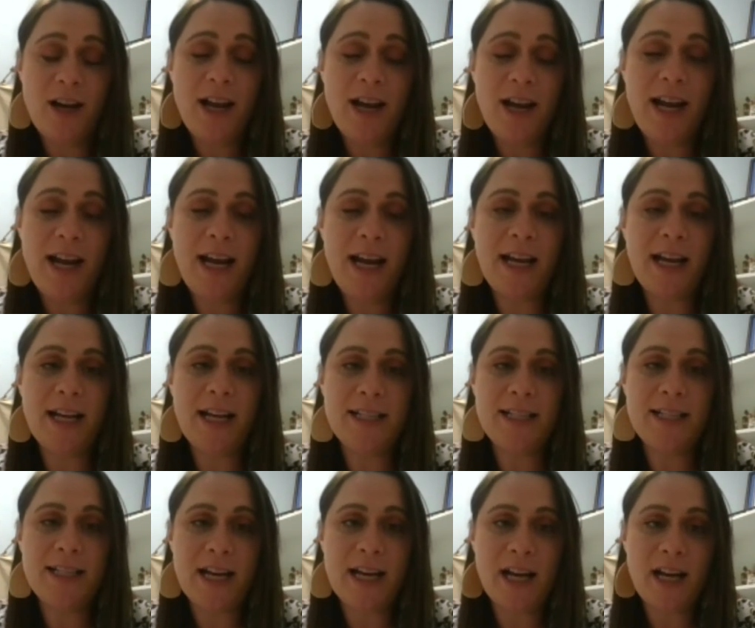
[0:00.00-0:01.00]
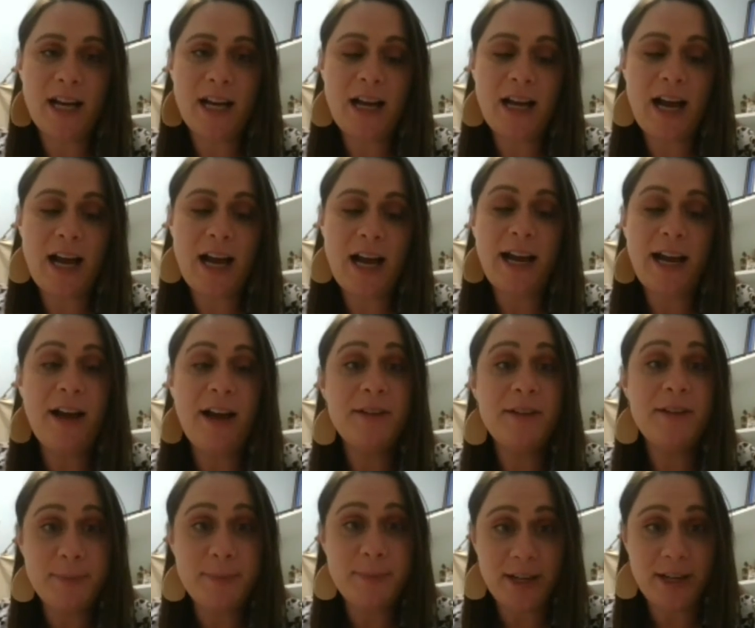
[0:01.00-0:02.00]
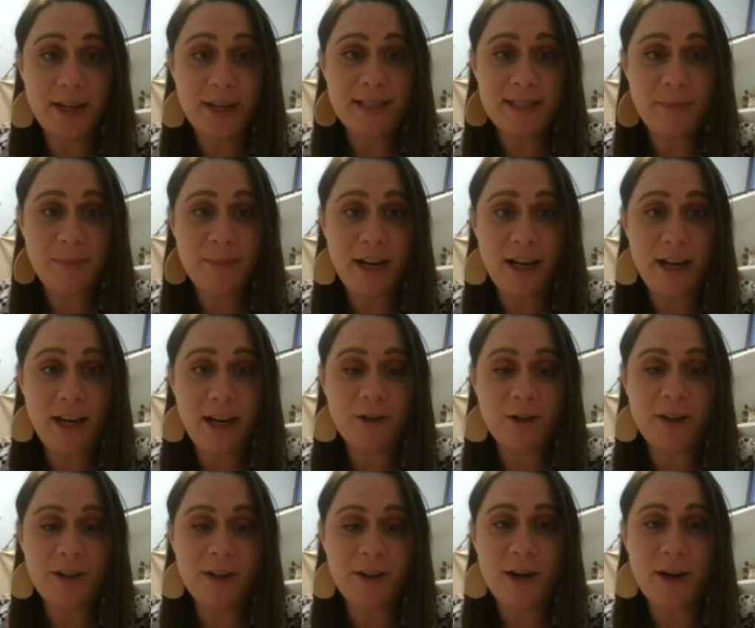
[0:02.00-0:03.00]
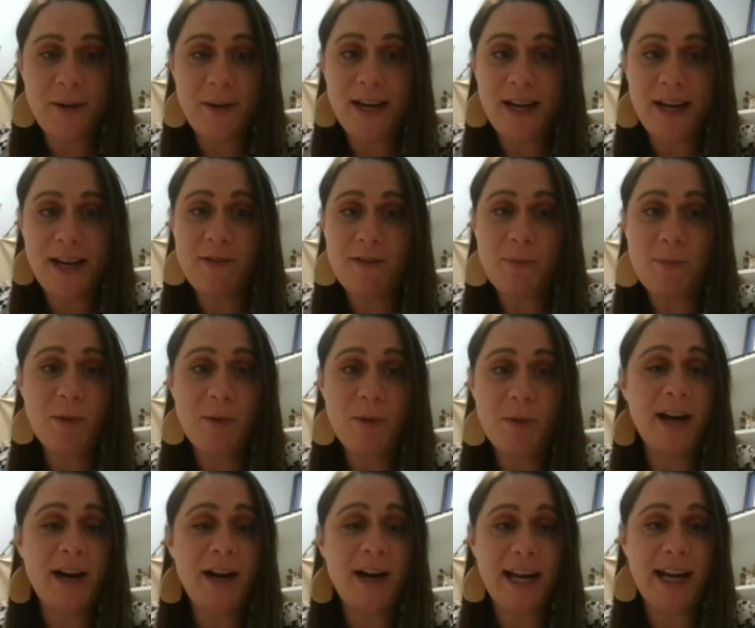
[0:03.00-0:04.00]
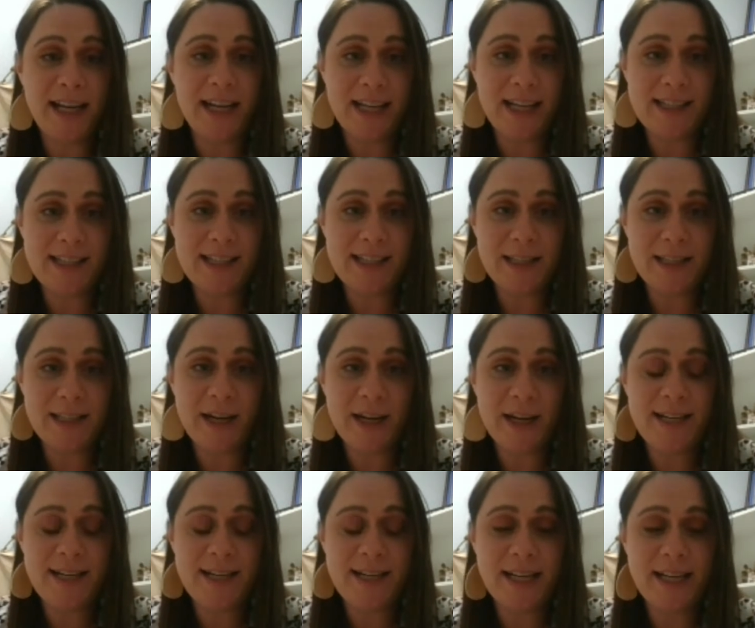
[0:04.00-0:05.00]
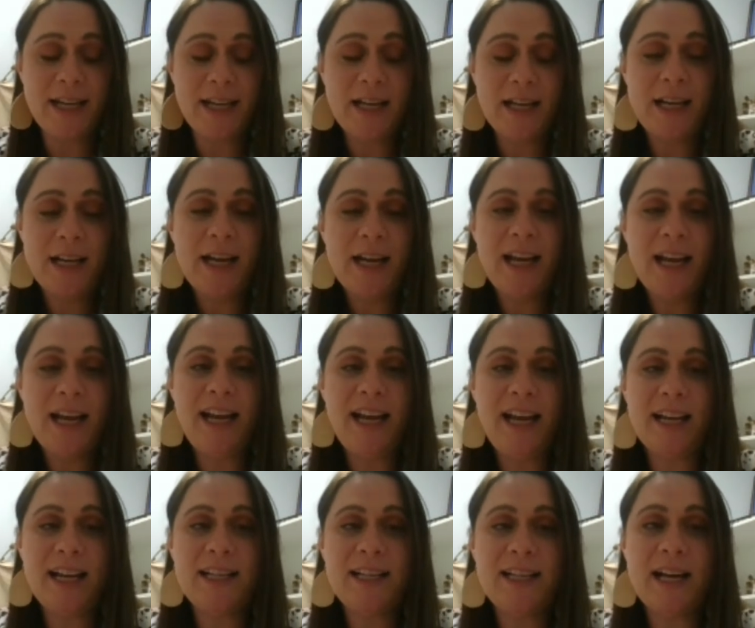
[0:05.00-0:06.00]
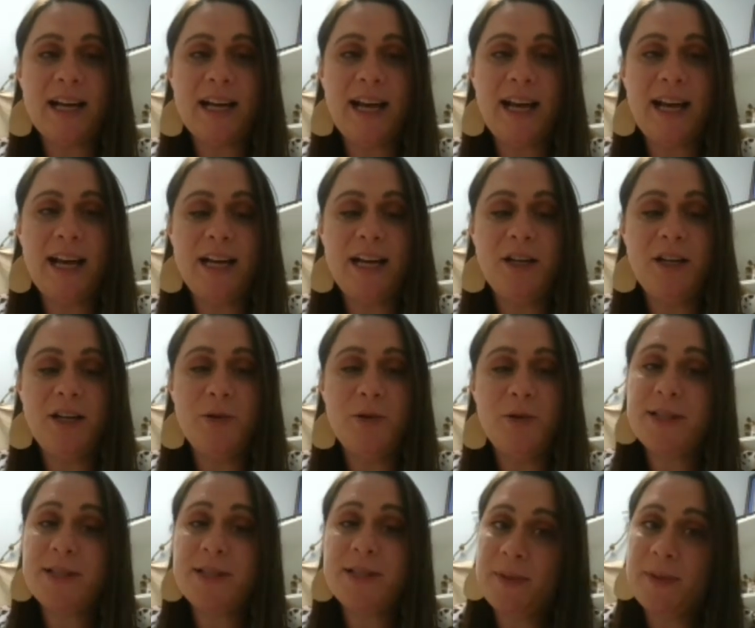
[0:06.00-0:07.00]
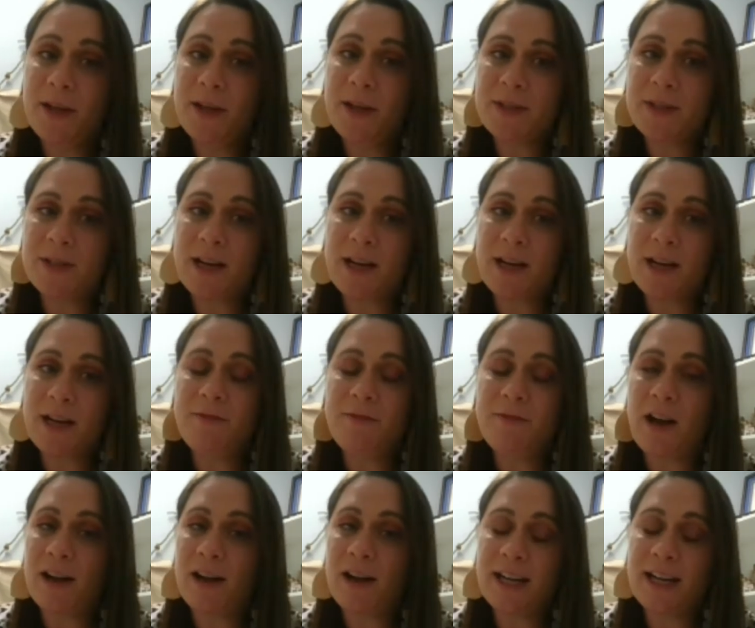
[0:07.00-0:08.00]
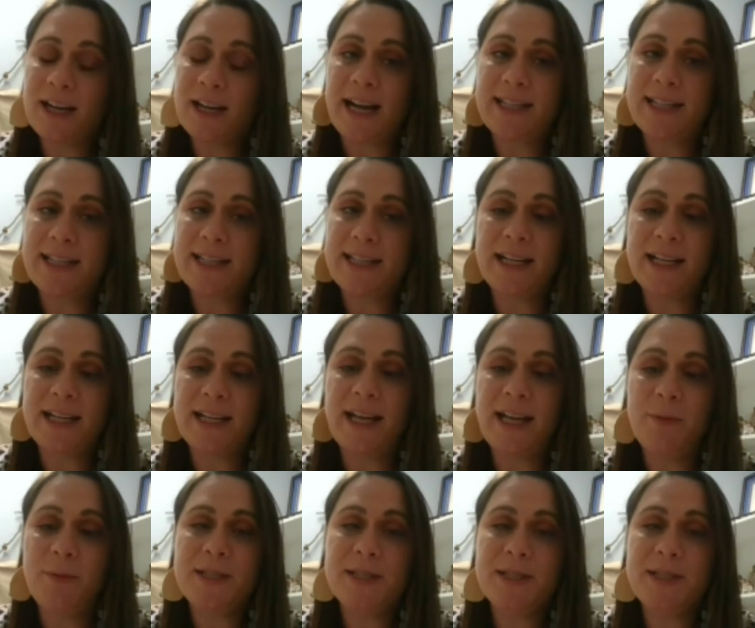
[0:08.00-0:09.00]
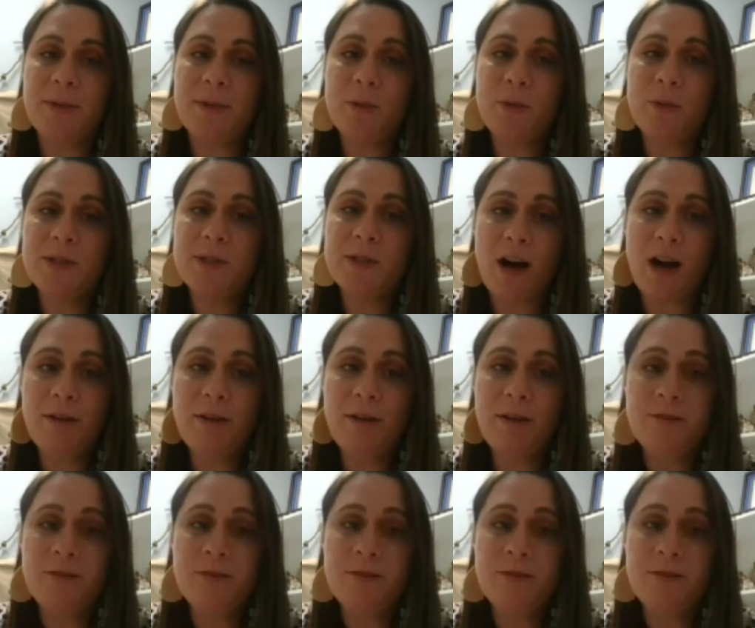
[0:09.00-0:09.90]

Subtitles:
And I have experience in behavioral therapy even before I had kids. That's what I did. And I knew something was kind of not connecting in him. Something was off.